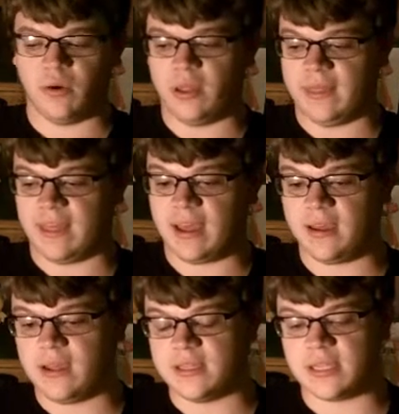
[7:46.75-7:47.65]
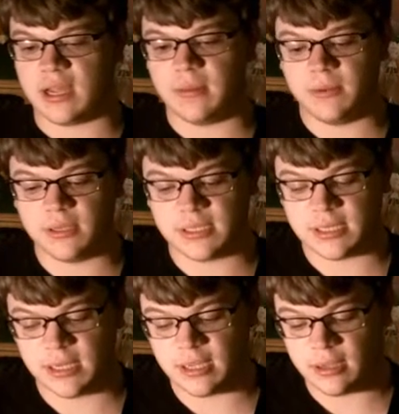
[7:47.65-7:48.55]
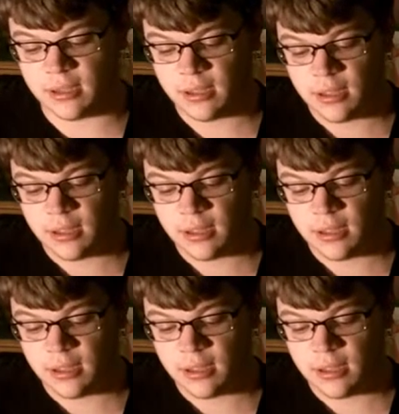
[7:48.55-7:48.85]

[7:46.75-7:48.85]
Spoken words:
with that, guys, I'm gonna say